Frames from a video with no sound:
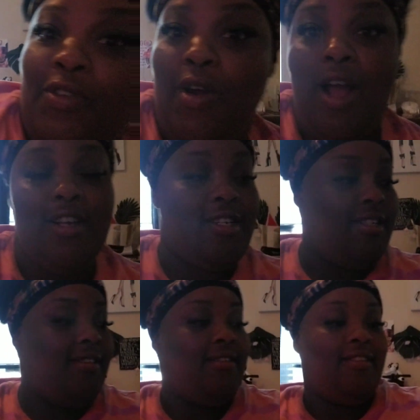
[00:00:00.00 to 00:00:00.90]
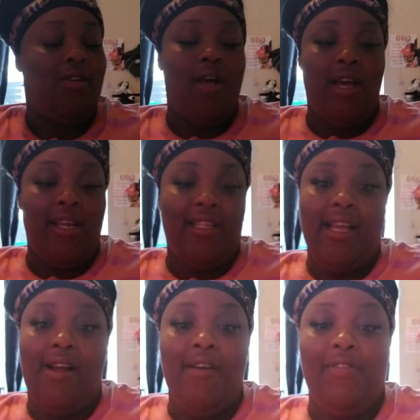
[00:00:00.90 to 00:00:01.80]
crashing, so I gotta get
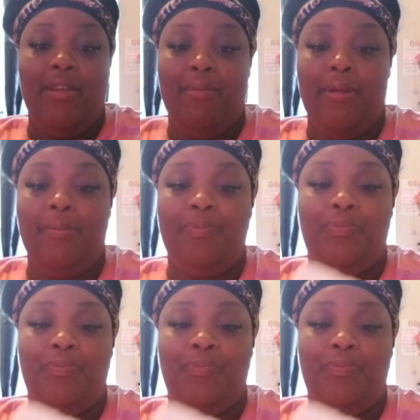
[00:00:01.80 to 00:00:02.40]
that coffee in me.